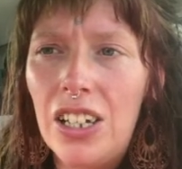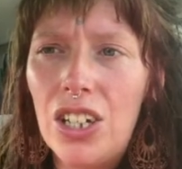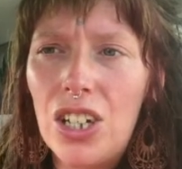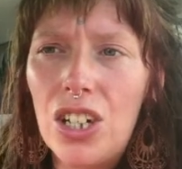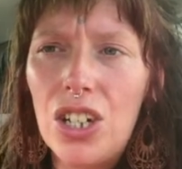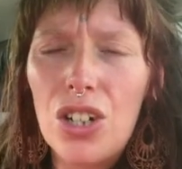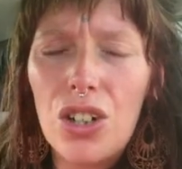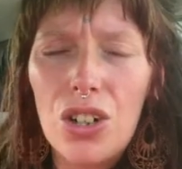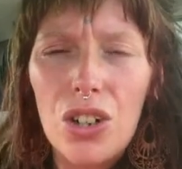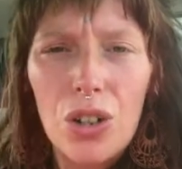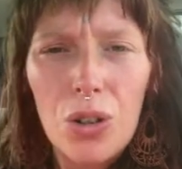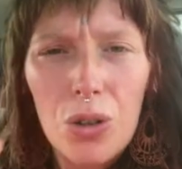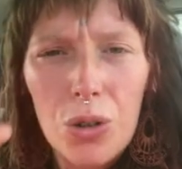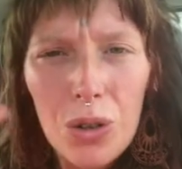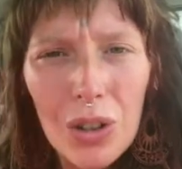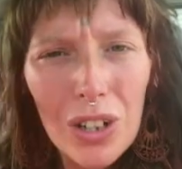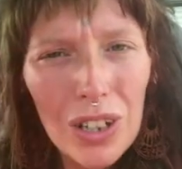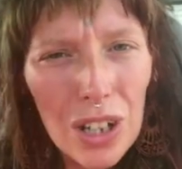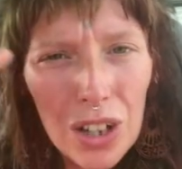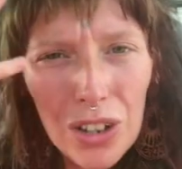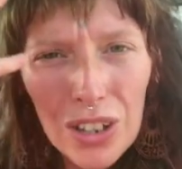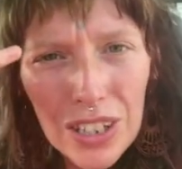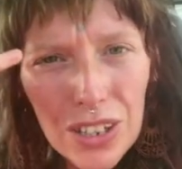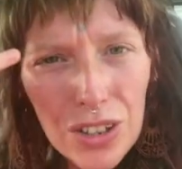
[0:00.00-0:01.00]
you know,
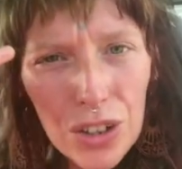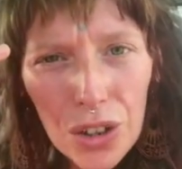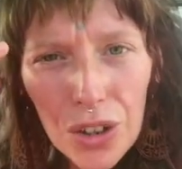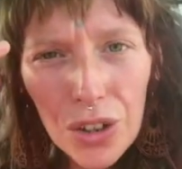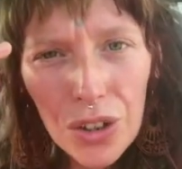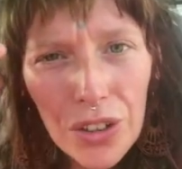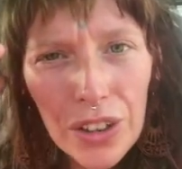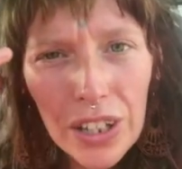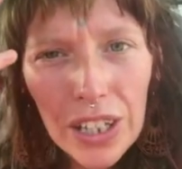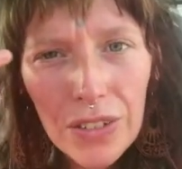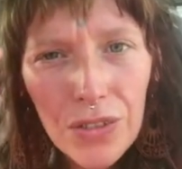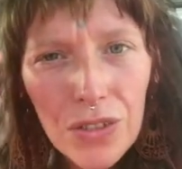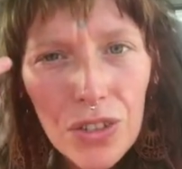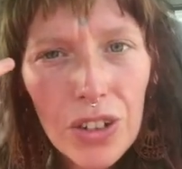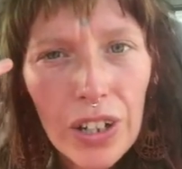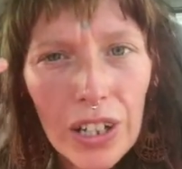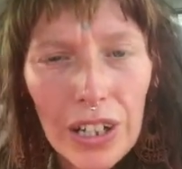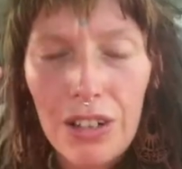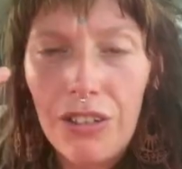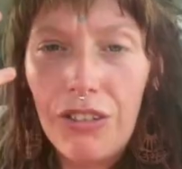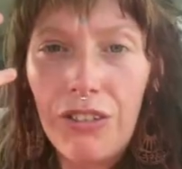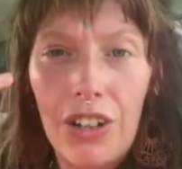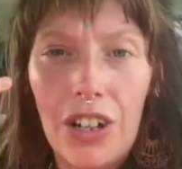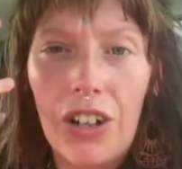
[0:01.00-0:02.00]
this whole thing of
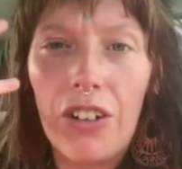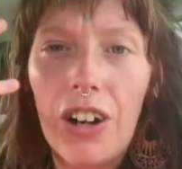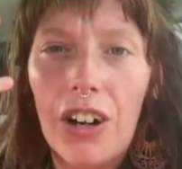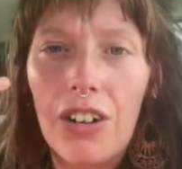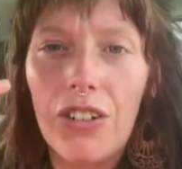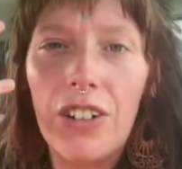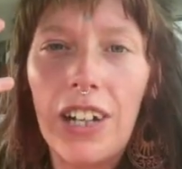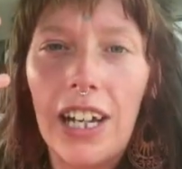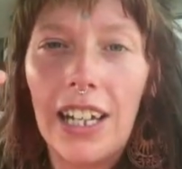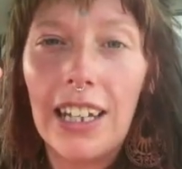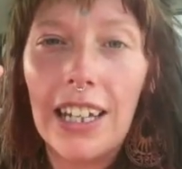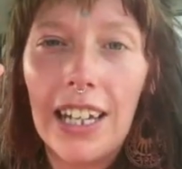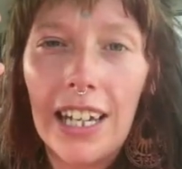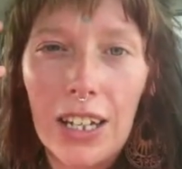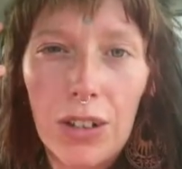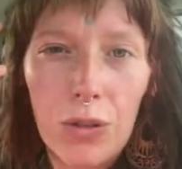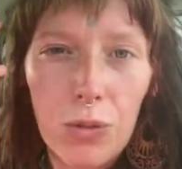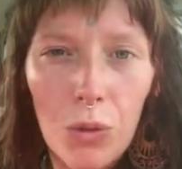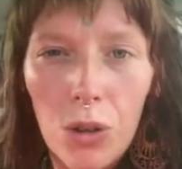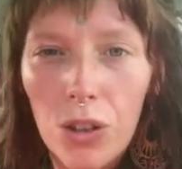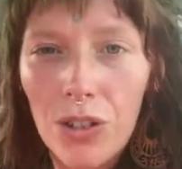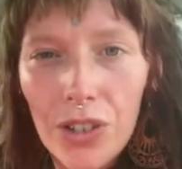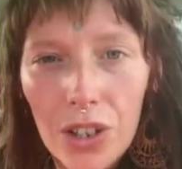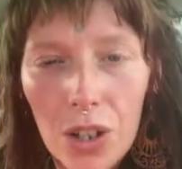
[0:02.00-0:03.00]
trying to figure out reality
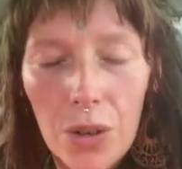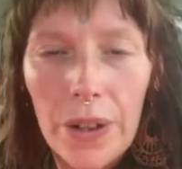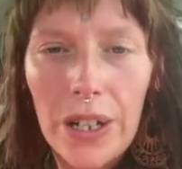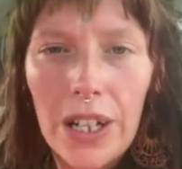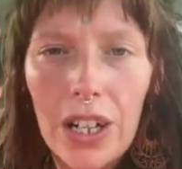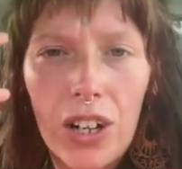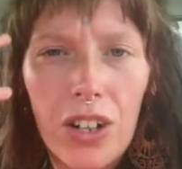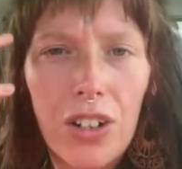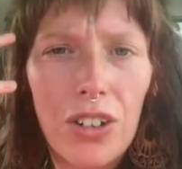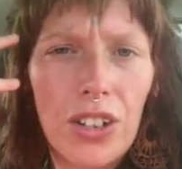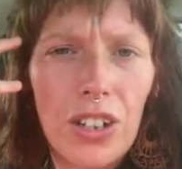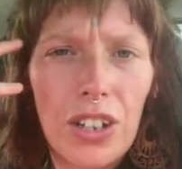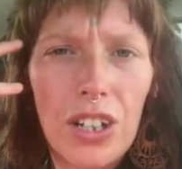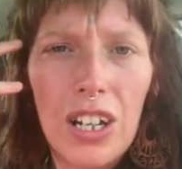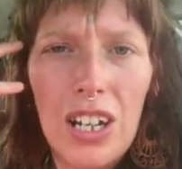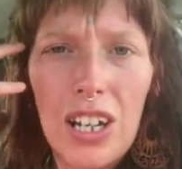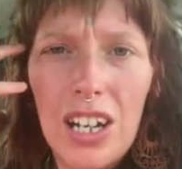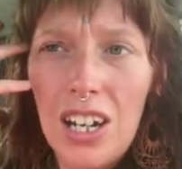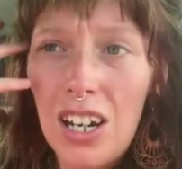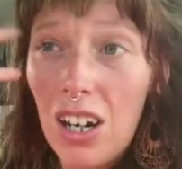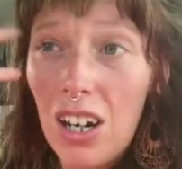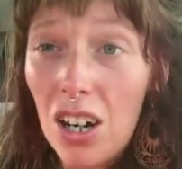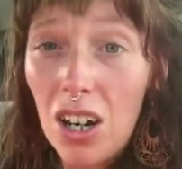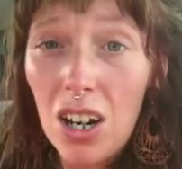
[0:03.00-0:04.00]
and what's going on, and
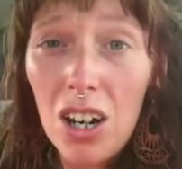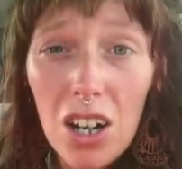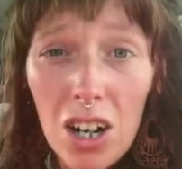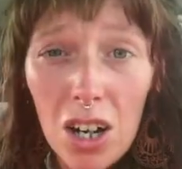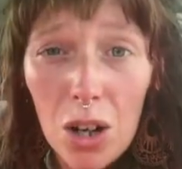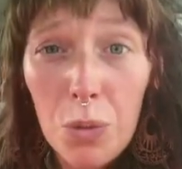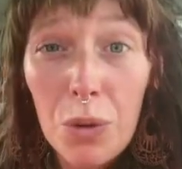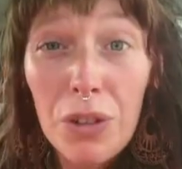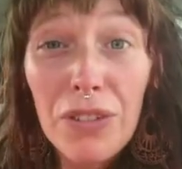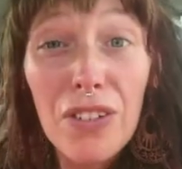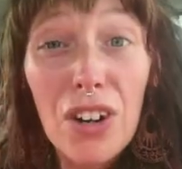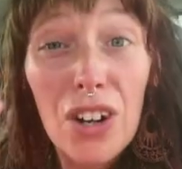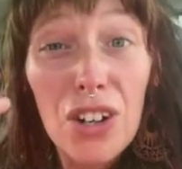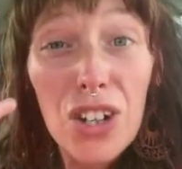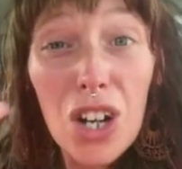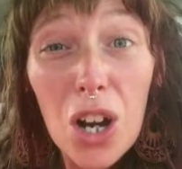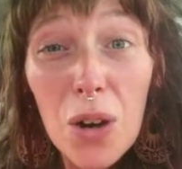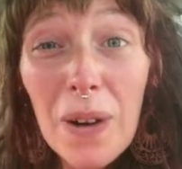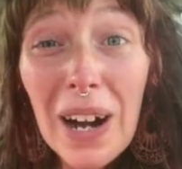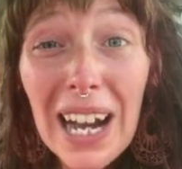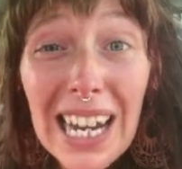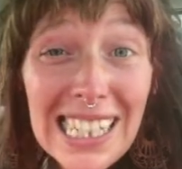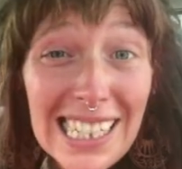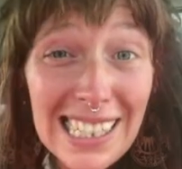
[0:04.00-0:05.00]
oh, we've got
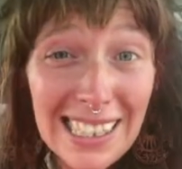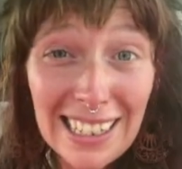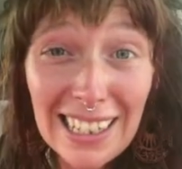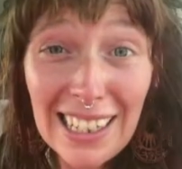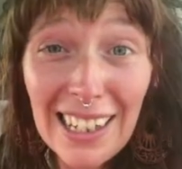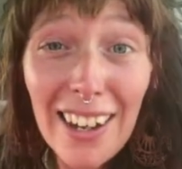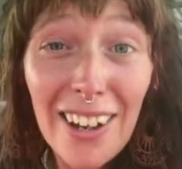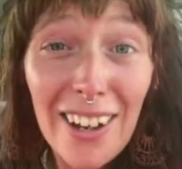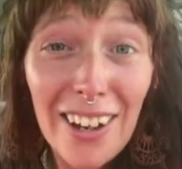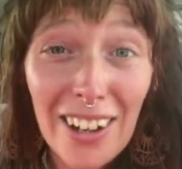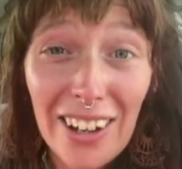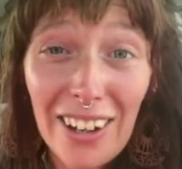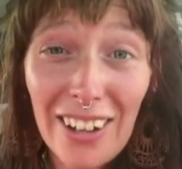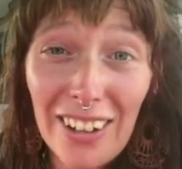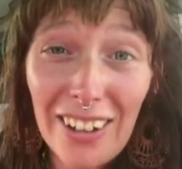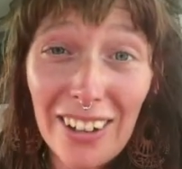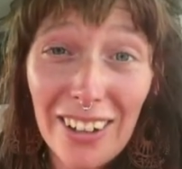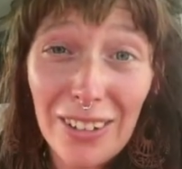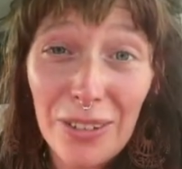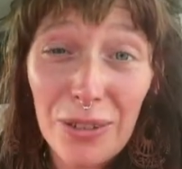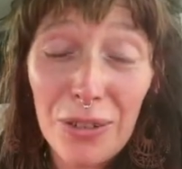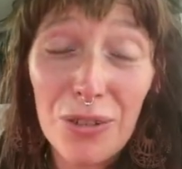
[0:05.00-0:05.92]
no idea.